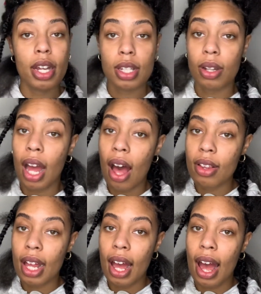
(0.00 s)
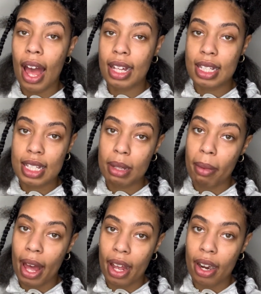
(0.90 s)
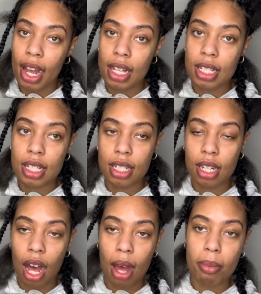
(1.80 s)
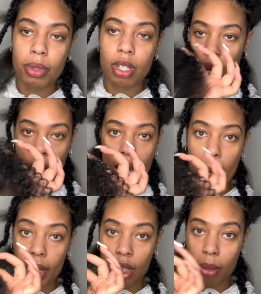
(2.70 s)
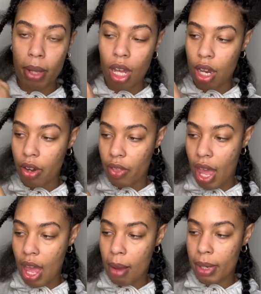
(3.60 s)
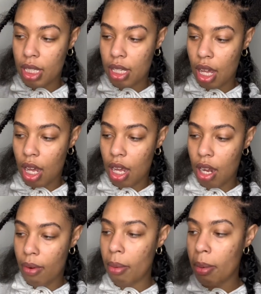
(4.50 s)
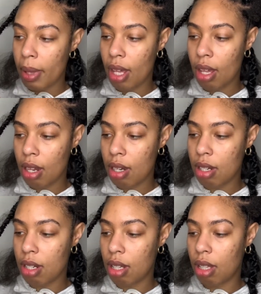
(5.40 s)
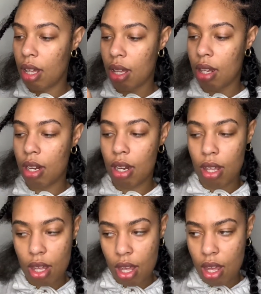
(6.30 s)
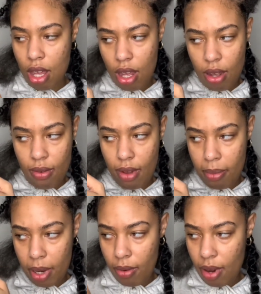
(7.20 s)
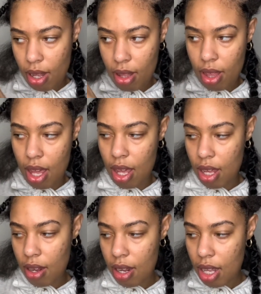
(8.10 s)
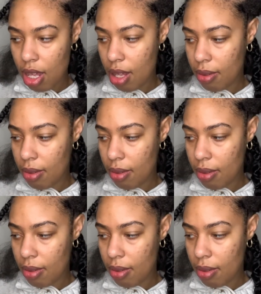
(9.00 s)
so now that I can see my hair has stopped and I'm a little bit under that, I'm gonna take a rubber band again, wrap it around that area,